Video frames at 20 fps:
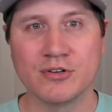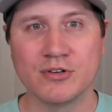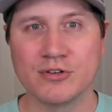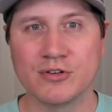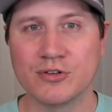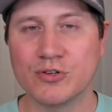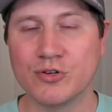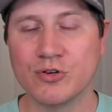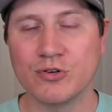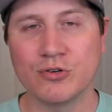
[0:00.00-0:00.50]

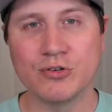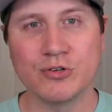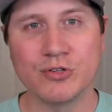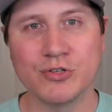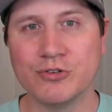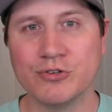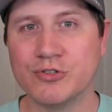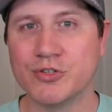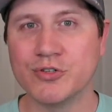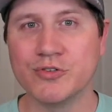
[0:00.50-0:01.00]
Google,
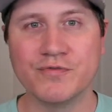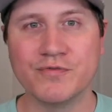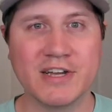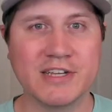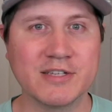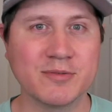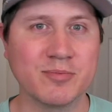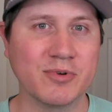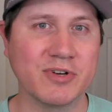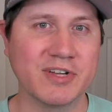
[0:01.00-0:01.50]
YouTube,
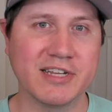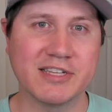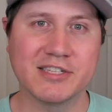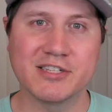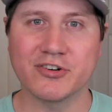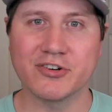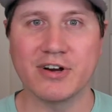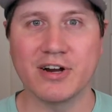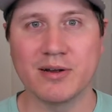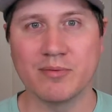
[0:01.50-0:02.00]
Facebook,
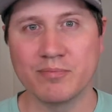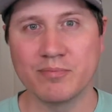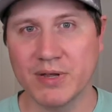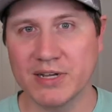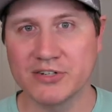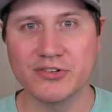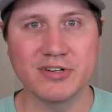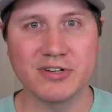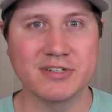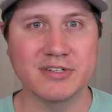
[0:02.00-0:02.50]
Instagram,
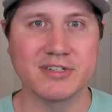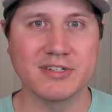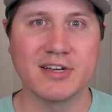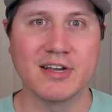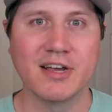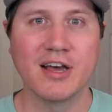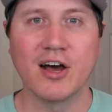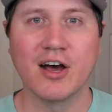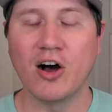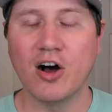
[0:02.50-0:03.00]
Pinterest,
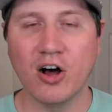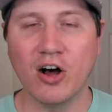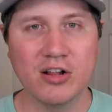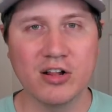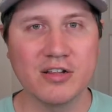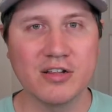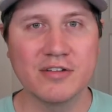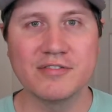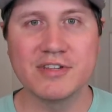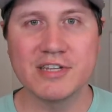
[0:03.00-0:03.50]
all of
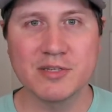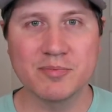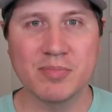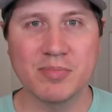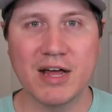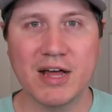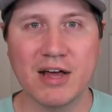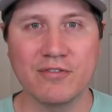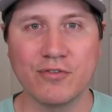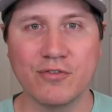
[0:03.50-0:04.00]
these
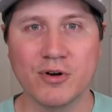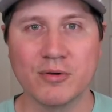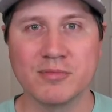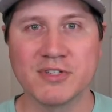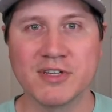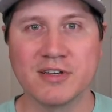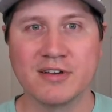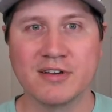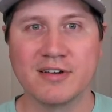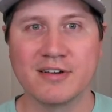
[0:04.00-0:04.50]
platforms.
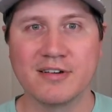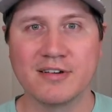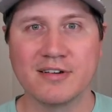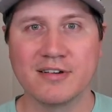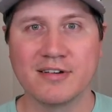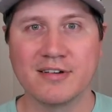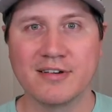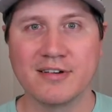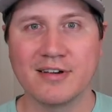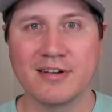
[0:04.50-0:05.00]

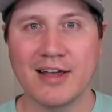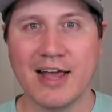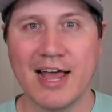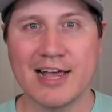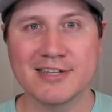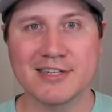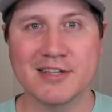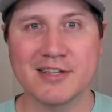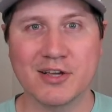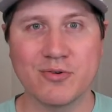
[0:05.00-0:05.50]
Ask
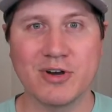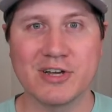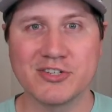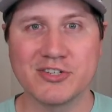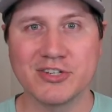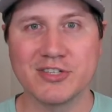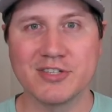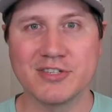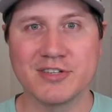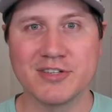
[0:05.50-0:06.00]
the
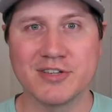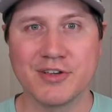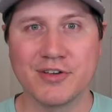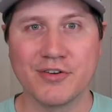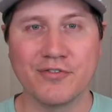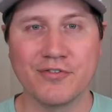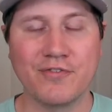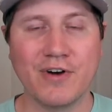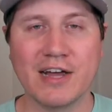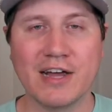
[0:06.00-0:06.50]
questions,
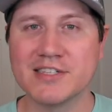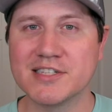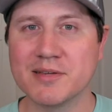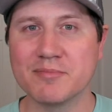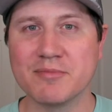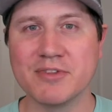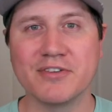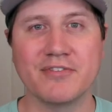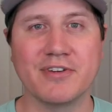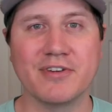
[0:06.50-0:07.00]
find some of
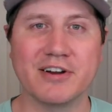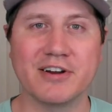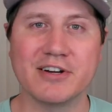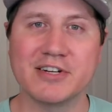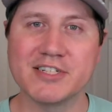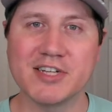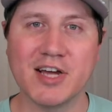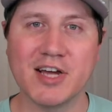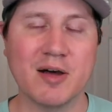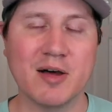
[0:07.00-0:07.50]
the very
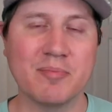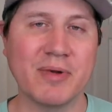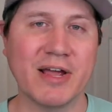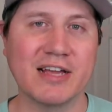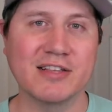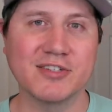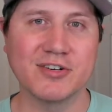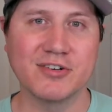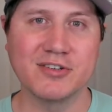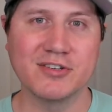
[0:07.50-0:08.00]
top
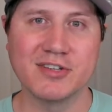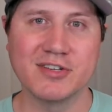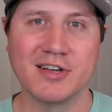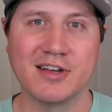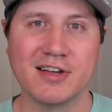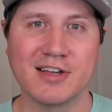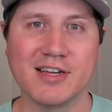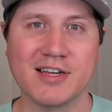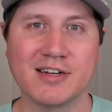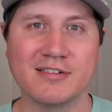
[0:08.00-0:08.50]
answers,
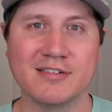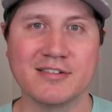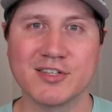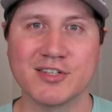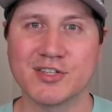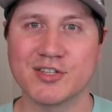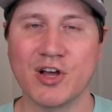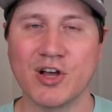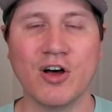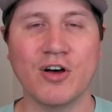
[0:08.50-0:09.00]
and
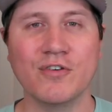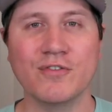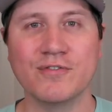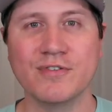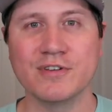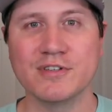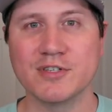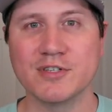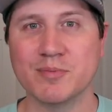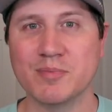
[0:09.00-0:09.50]
solve
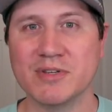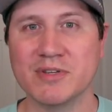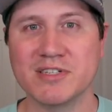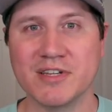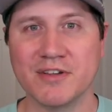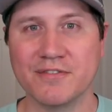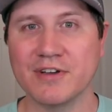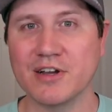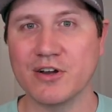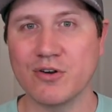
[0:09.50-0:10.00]

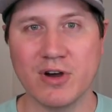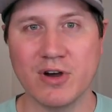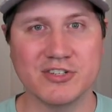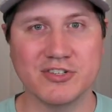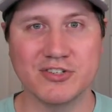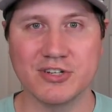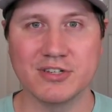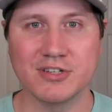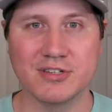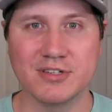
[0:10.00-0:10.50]
specific
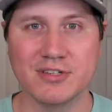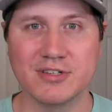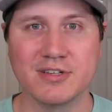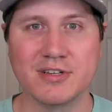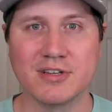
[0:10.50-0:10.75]
questions